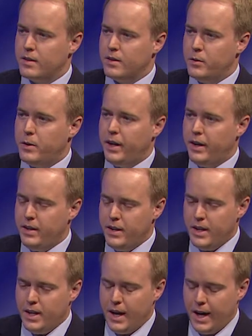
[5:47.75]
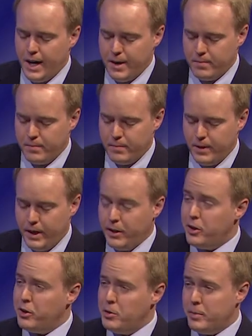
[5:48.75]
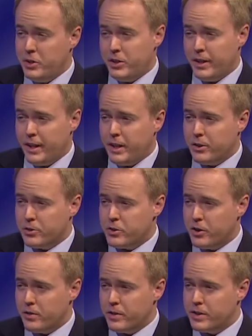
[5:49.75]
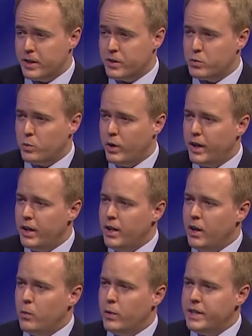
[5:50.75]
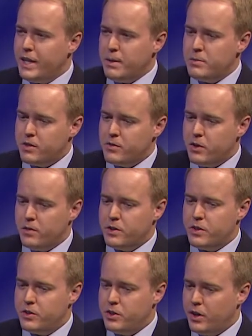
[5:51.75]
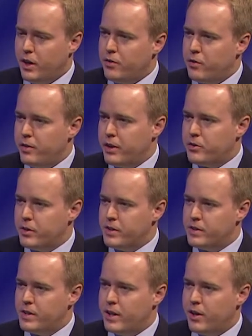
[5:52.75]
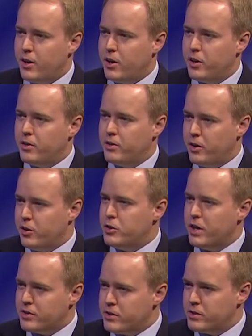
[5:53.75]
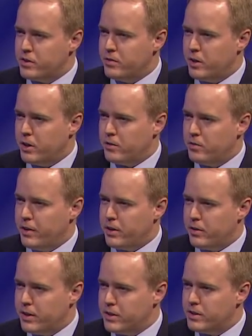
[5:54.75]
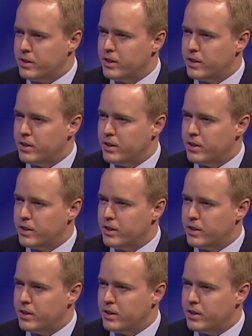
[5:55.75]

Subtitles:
Okay. You mentioned legal services. What types of services do you offer veterans that are justice-involved veterans?